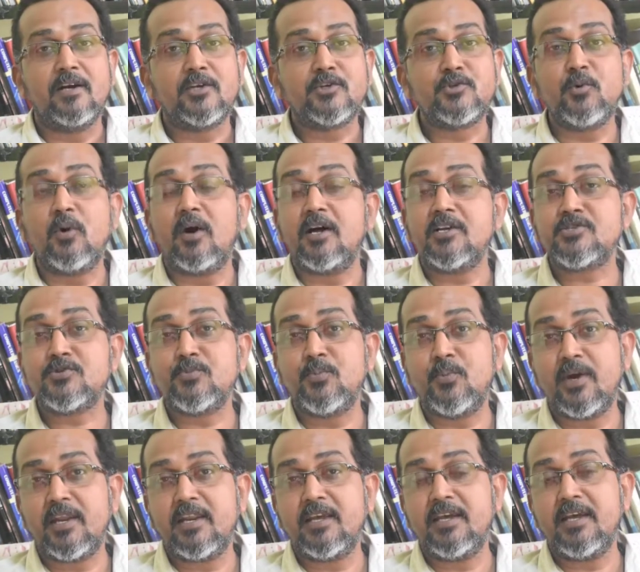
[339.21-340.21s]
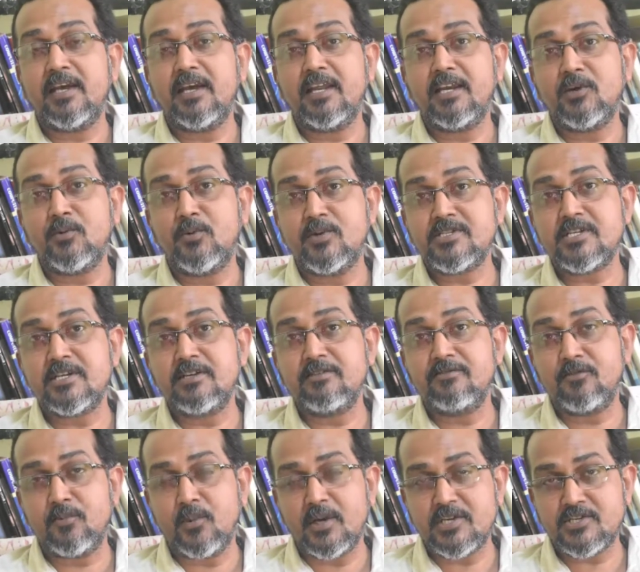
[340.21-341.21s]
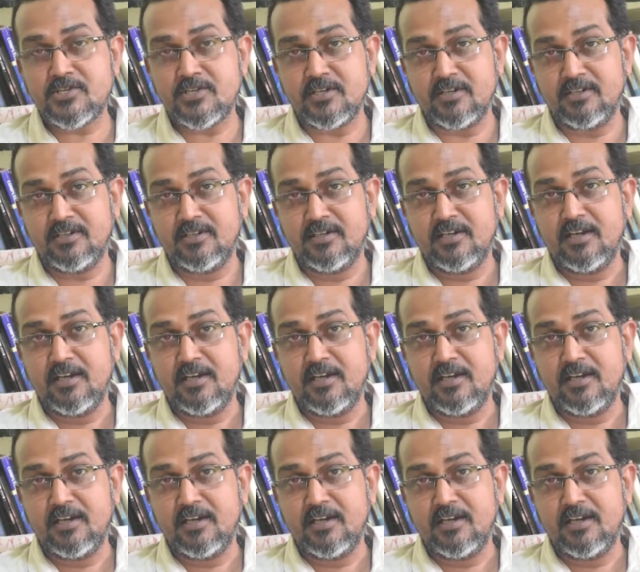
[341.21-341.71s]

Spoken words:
To ask very inquisitive question.